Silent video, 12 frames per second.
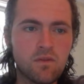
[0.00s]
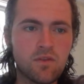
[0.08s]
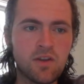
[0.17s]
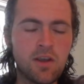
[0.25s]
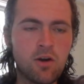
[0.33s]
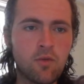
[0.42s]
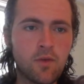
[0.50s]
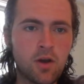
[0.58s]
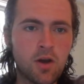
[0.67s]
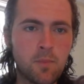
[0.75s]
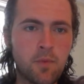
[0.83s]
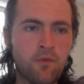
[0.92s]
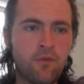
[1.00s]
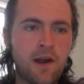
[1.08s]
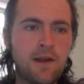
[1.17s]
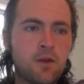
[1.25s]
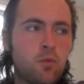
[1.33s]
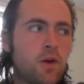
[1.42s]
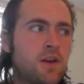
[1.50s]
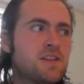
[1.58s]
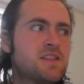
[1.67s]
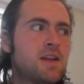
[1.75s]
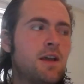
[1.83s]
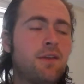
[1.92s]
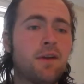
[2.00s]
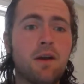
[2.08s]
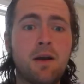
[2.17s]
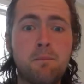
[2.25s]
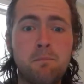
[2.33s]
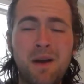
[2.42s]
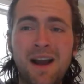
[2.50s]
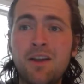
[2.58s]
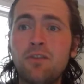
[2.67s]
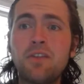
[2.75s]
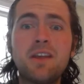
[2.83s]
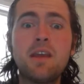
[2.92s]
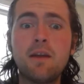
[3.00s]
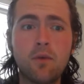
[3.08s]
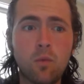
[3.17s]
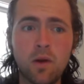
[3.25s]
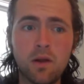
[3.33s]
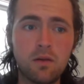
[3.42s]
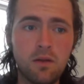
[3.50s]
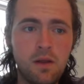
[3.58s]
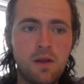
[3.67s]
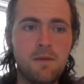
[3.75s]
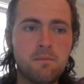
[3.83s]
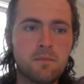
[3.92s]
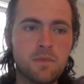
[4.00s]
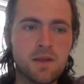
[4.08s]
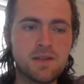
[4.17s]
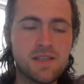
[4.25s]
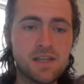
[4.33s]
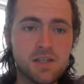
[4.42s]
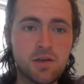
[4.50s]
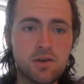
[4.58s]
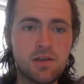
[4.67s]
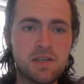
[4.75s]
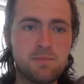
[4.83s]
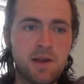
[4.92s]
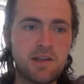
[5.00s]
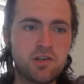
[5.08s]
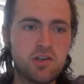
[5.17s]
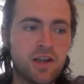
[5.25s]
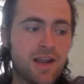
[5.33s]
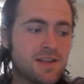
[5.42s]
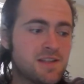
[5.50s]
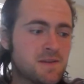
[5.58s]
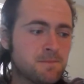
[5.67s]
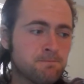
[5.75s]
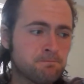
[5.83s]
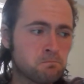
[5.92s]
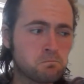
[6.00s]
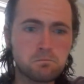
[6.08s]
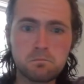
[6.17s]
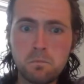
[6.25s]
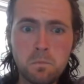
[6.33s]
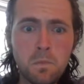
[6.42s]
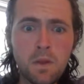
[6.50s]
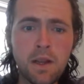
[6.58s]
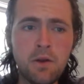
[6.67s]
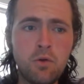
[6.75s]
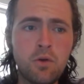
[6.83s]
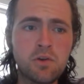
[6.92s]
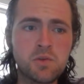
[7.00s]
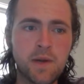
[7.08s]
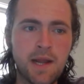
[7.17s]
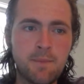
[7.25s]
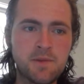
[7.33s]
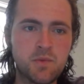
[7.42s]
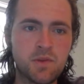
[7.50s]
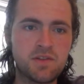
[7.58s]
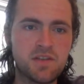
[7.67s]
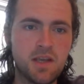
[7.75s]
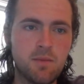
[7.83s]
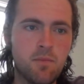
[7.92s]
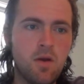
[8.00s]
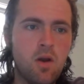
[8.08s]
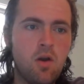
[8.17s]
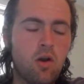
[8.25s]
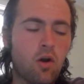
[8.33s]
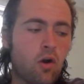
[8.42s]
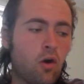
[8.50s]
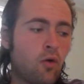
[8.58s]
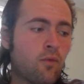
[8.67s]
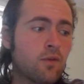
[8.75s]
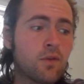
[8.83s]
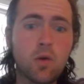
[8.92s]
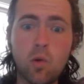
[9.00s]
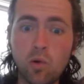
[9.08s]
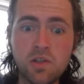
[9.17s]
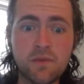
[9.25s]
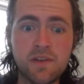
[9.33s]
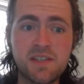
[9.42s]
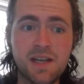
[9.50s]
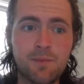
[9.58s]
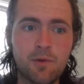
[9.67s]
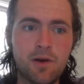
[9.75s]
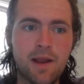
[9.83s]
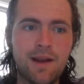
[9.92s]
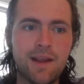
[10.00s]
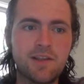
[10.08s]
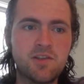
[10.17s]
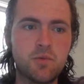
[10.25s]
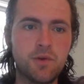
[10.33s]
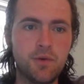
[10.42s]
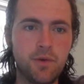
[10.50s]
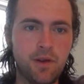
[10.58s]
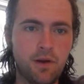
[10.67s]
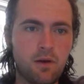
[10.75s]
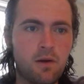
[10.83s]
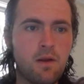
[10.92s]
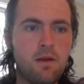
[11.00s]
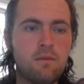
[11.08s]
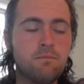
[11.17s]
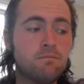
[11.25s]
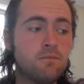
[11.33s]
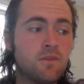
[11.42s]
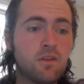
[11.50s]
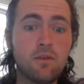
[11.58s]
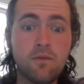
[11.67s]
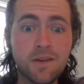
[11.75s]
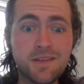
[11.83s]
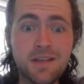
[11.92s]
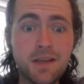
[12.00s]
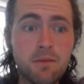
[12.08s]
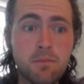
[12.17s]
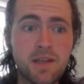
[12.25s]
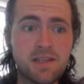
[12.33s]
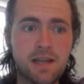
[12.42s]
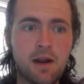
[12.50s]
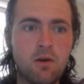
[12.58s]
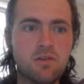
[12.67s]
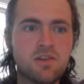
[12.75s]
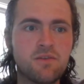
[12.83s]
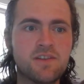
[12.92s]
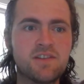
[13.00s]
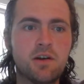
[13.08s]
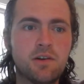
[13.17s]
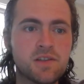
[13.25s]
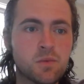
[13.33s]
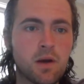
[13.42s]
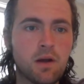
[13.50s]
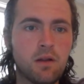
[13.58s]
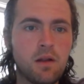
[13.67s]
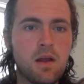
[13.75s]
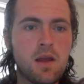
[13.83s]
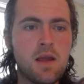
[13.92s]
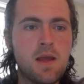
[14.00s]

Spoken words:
to get over the hump and finally win his Stanley Cup. I don't think he ever will, because this year is his best chance. And who knows what happens with the team over the course of a summer heading into a new year. Fatigue makes cowards of us all as well.